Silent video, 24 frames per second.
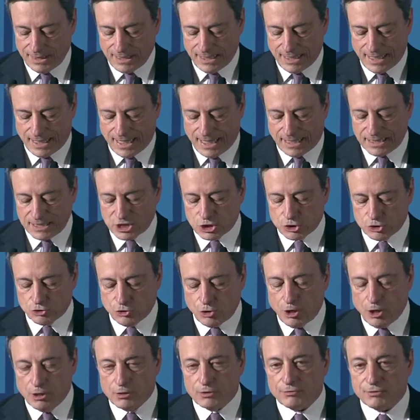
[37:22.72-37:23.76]
And a
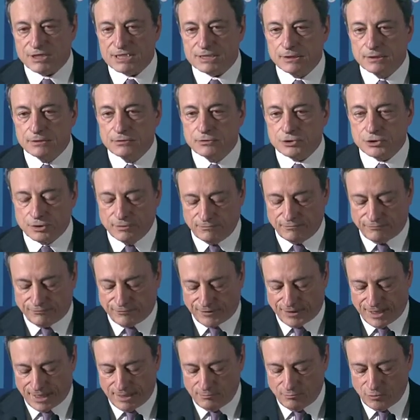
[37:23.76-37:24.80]
strong resolution
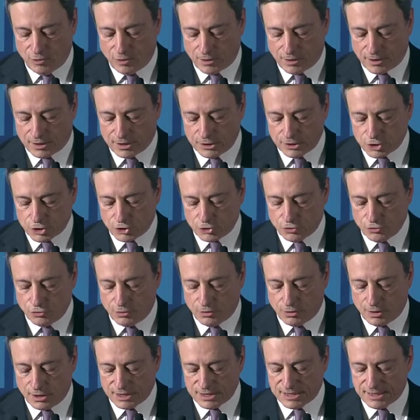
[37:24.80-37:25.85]
framework
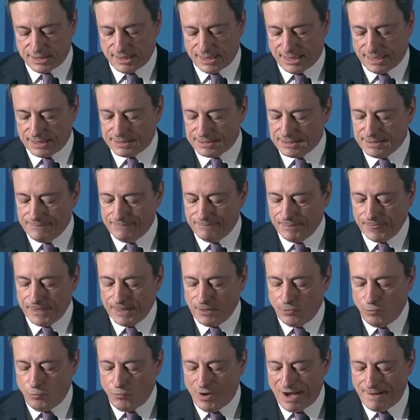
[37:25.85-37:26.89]
ensures that
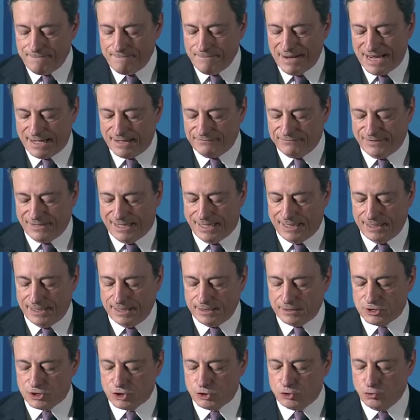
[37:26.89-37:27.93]
when bank
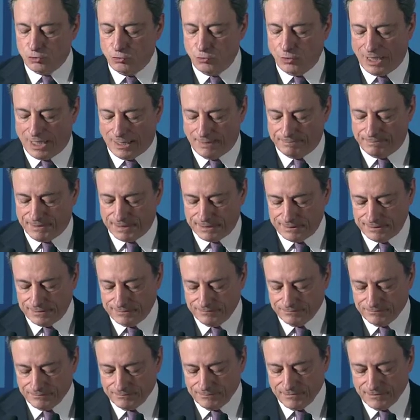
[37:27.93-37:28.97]
failures do happen,
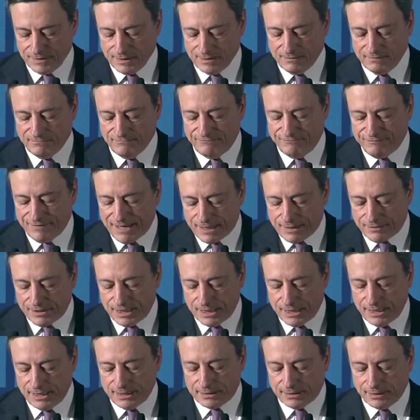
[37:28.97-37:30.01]
very
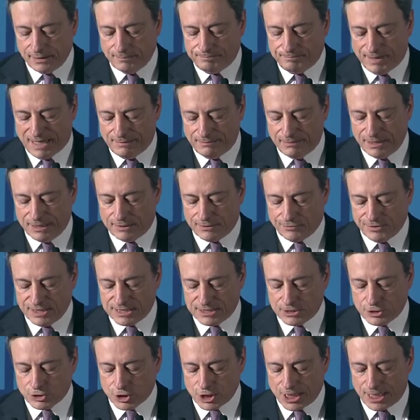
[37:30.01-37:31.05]
little public
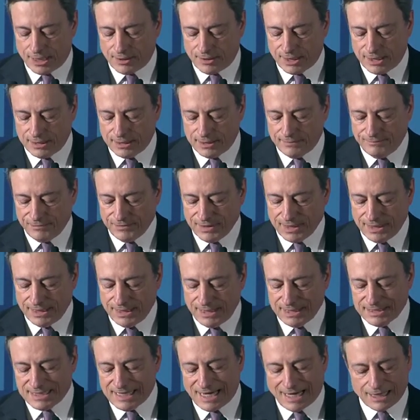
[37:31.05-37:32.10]
risk sharing
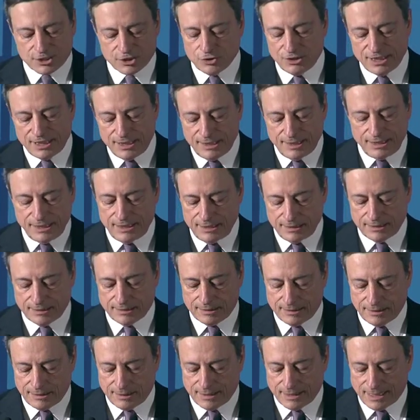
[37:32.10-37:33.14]
is actually
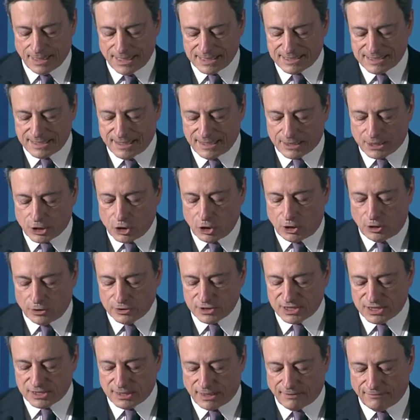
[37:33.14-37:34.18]
needed, as the
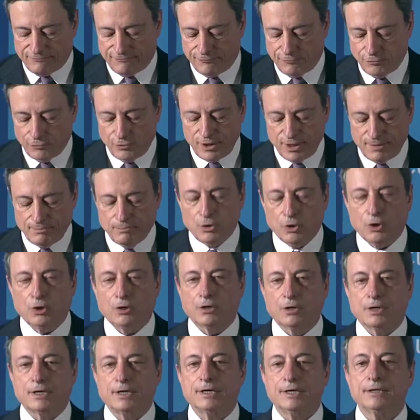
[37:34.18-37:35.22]
costs are fully
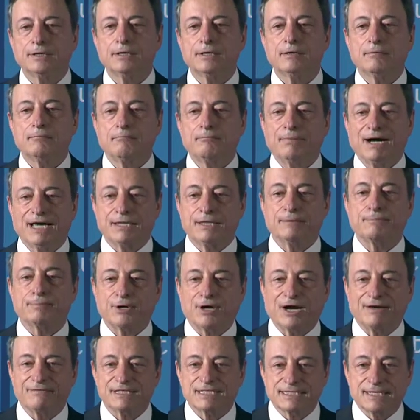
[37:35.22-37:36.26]
borne by the
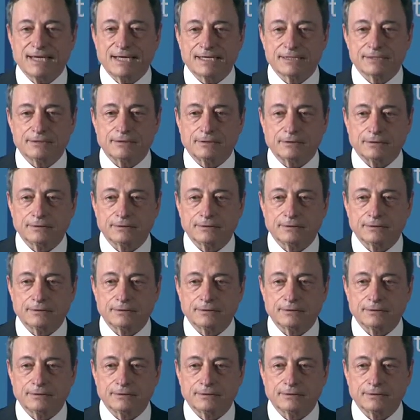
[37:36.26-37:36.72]
private sector.